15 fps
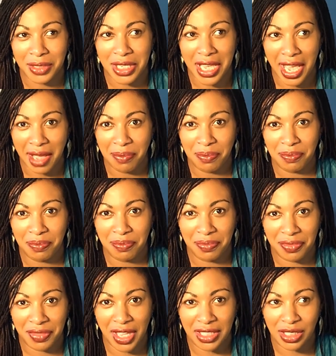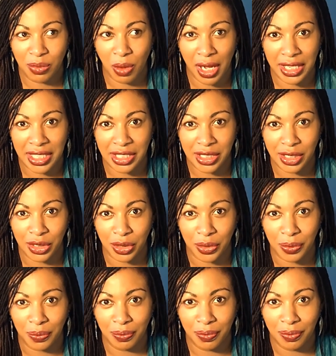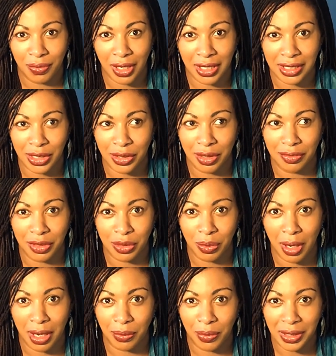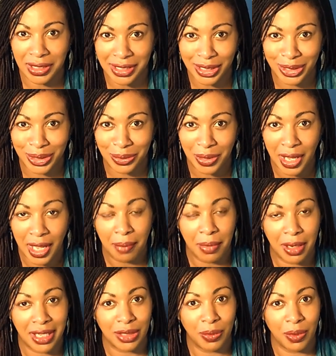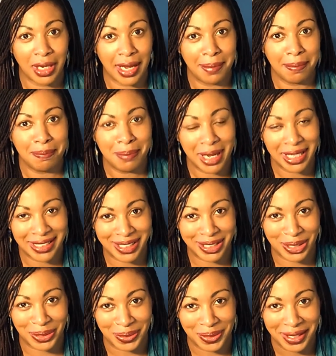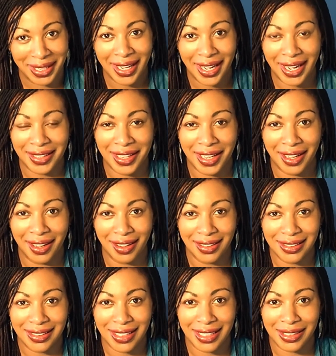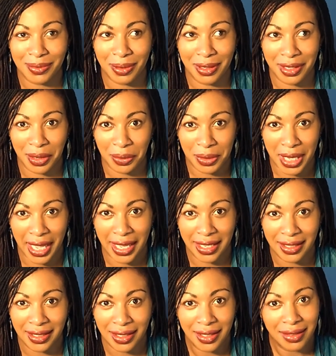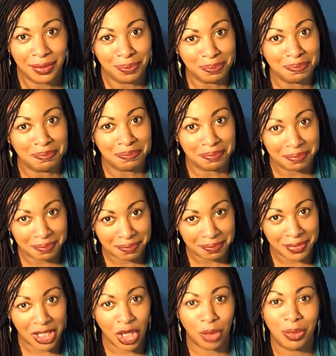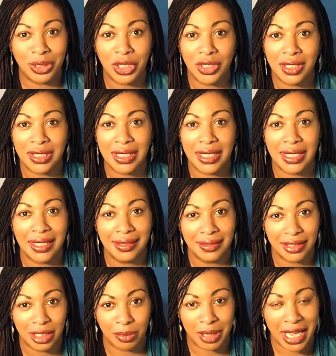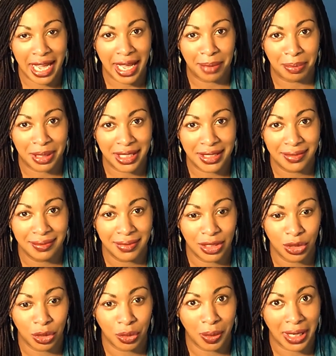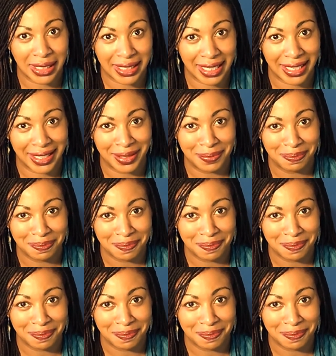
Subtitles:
yep, that's what I need to do. I don't know if it's what I want to do, but it's what I must do. And the heart says, well, okay, the opportunity to be happy is always here.